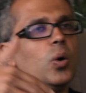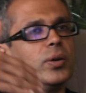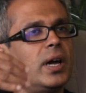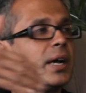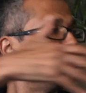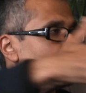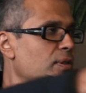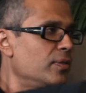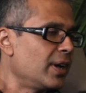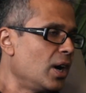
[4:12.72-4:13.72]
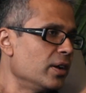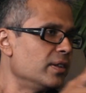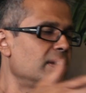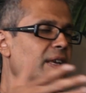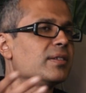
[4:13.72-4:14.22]
or diagnosed with severe
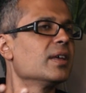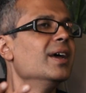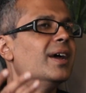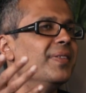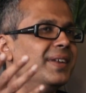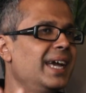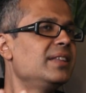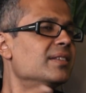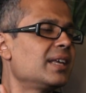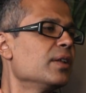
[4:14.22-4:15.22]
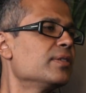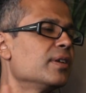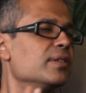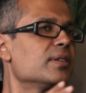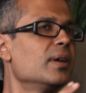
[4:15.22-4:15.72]
heart disease, the data
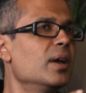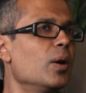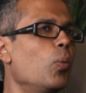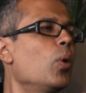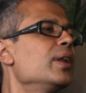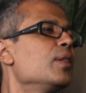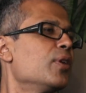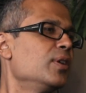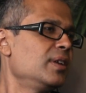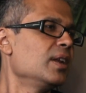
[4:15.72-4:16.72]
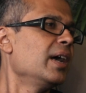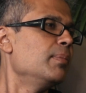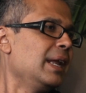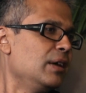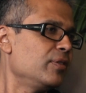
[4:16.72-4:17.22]
tells us 1 in
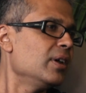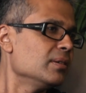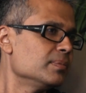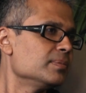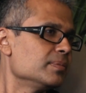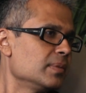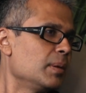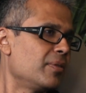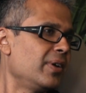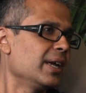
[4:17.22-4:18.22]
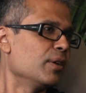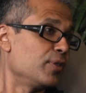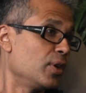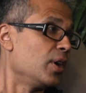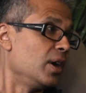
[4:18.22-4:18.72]
39 benefit in preventing
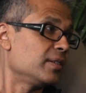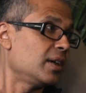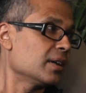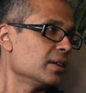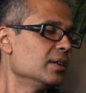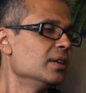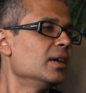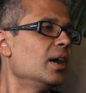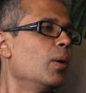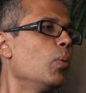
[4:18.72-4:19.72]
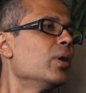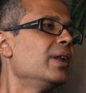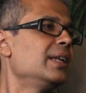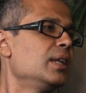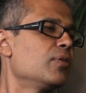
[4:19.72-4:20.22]
a further heart attack, and
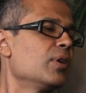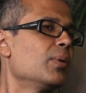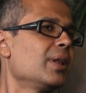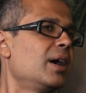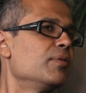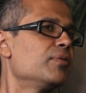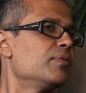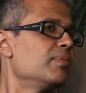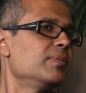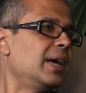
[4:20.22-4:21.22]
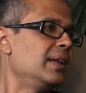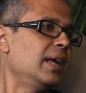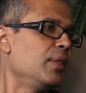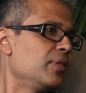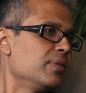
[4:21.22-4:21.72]
1 in 83 will have their
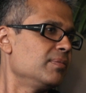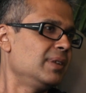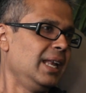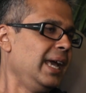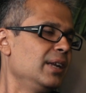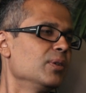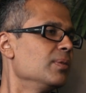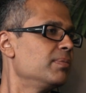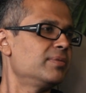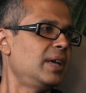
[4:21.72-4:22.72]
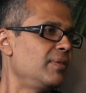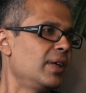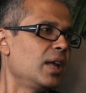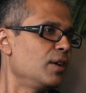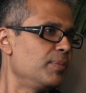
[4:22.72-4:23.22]
death delayed or
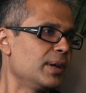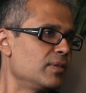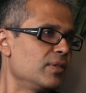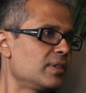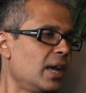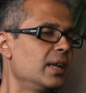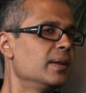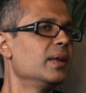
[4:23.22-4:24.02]
saved their life because of the statin.